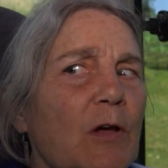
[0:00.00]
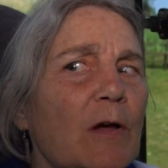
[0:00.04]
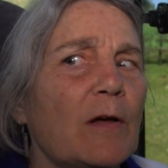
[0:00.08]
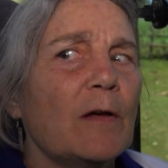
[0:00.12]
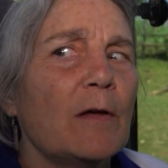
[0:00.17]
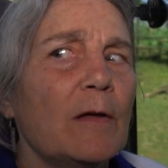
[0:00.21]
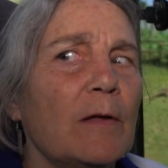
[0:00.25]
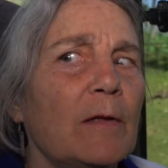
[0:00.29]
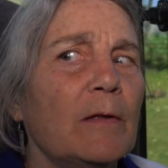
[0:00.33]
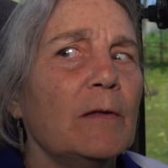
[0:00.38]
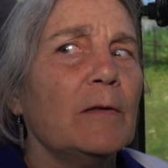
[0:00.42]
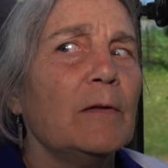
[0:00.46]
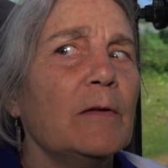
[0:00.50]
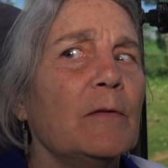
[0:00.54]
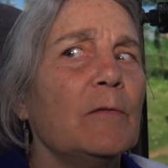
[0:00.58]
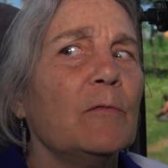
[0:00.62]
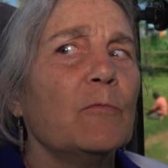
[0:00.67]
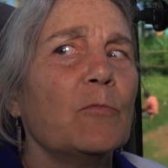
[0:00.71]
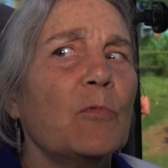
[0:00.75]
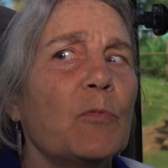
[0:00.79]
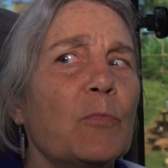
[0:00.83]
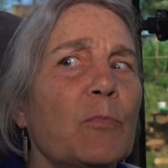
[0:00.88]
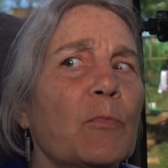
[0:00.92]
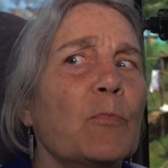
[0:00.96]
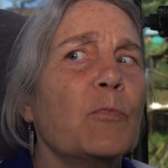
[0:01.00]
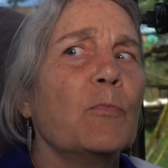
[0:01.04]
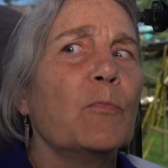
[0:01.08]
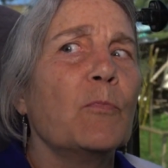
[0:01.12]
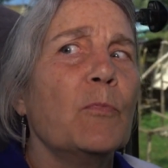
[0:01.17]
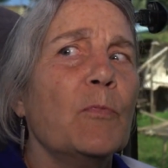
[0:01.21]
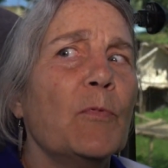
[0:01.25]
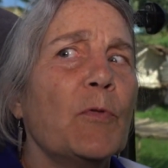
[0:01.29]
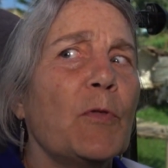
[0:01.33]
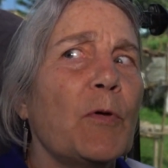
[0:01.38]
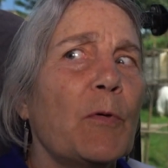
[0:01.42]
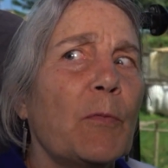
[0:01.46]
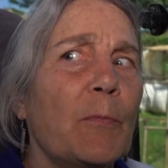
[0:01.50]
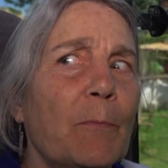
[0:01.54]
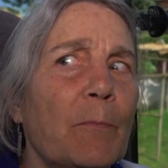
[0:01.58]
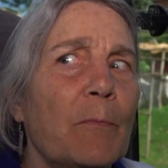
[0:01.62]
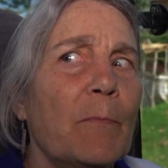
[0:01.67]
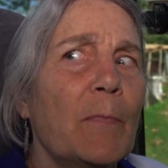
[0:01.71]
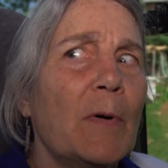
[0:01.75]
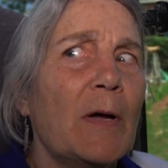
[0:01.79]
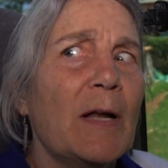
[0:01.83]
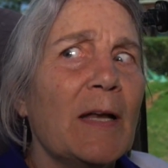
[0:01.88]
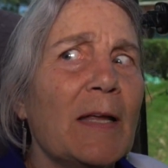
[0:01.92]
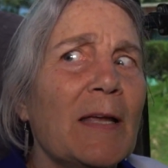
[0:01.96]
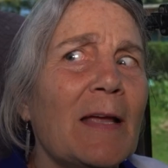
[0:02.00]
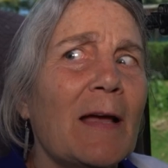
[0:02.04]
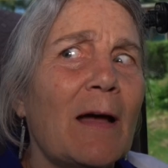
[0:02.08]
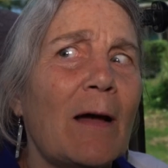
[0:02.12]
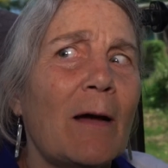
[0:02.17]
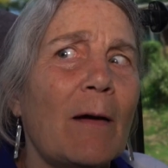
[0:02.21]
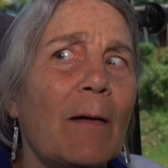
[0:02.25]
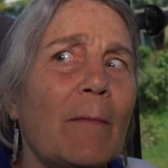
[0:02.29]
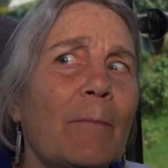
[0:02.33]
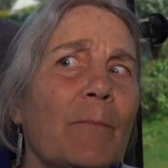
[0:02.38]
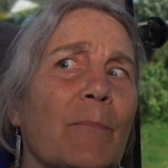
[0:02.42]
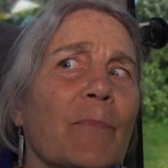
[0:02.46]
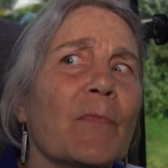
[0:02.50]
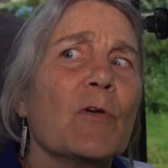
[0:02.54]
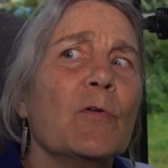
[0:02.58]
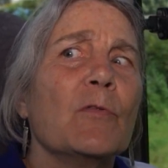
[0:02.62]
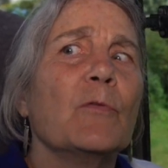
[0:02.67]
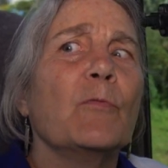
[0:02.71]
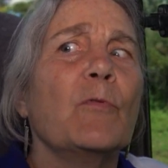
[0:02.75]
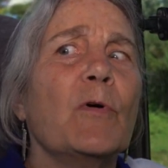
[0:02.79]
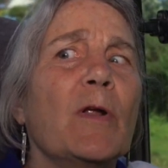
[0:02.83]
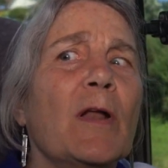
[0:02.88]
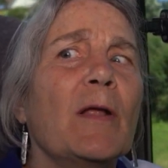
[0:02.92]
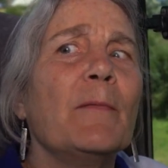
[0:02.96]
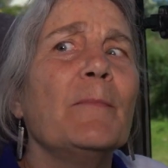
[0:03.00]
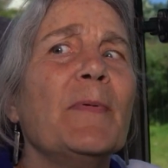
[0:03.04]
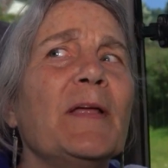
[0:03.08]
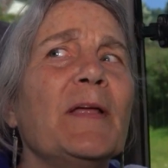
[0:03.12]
done the money. One I